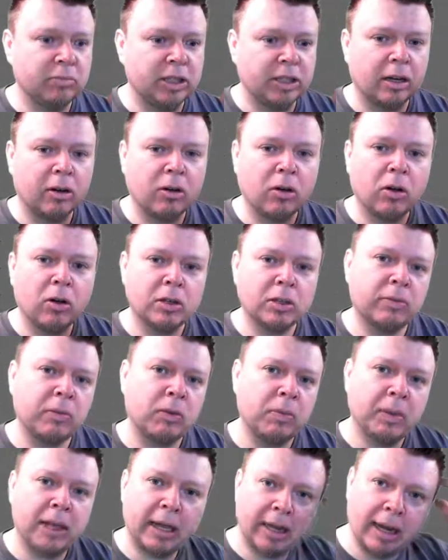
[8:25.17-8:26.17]
the cost
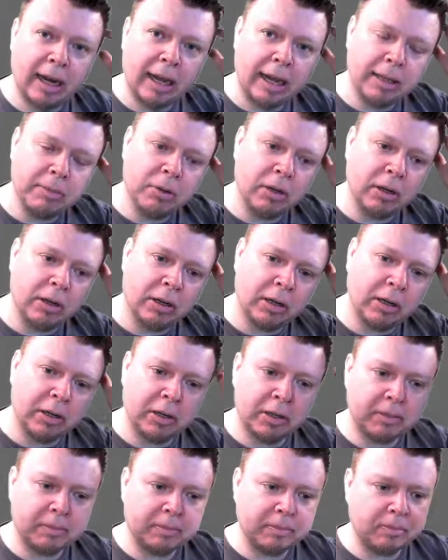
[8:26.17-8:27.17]
from that
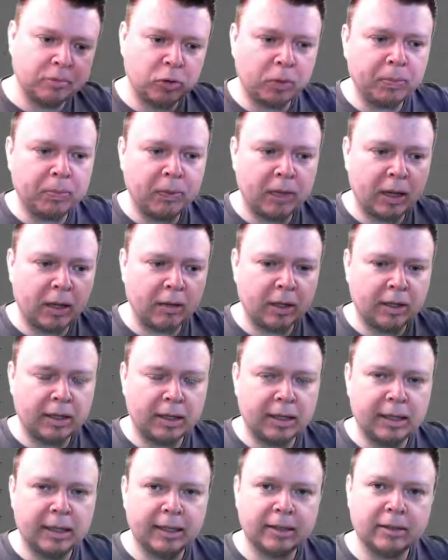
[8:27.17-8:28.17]
labor drop down, that
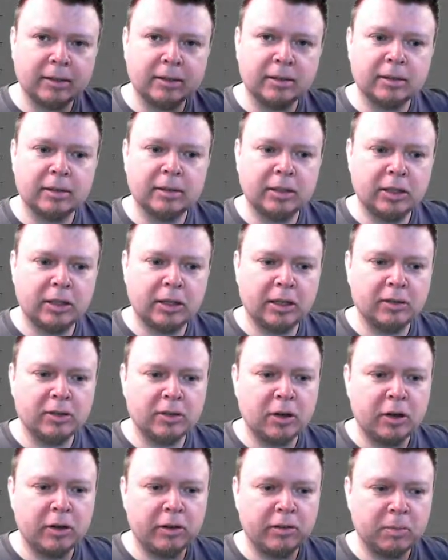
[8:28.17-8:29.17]
list, you know.
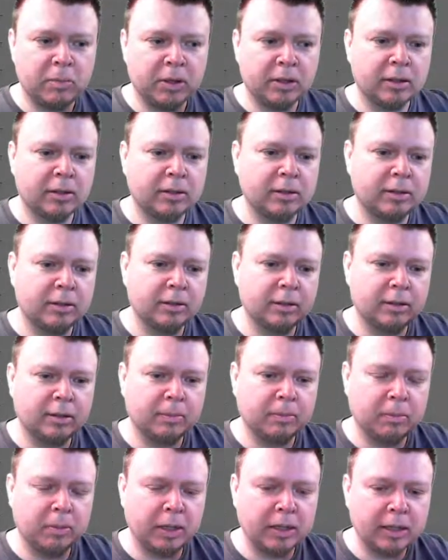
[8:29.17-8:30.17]
So if Bill
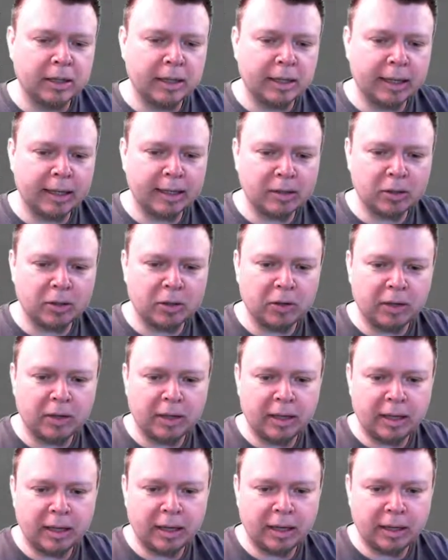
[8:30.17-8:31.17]
clicks on
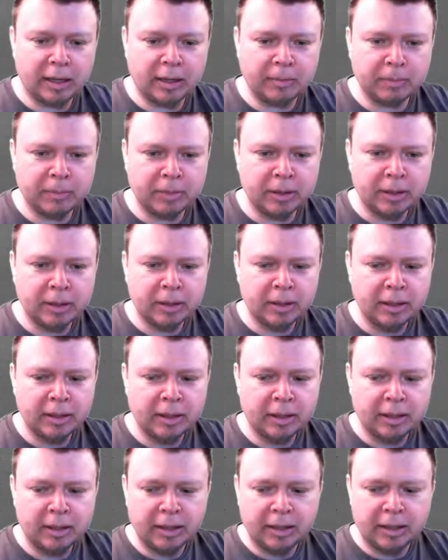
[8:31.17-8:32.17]
the
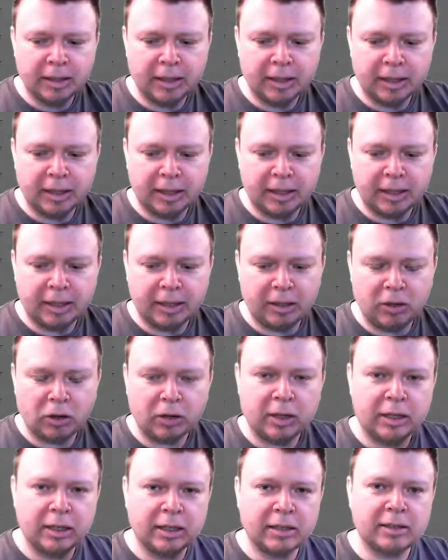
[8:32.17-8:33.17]

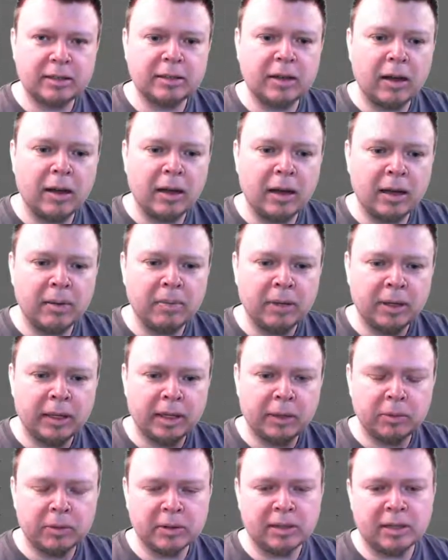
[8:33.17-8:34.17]
logging his time,
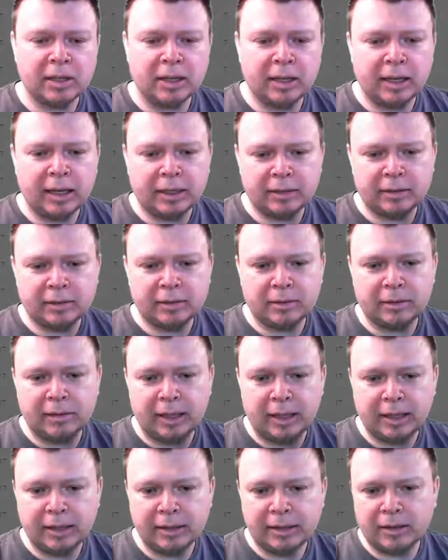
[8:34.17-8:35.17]
he will select
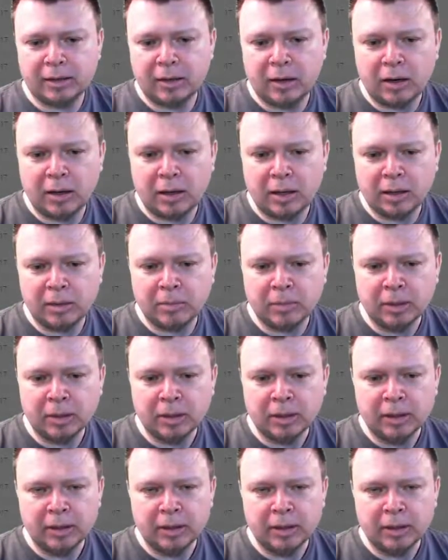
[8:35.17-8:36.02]
his time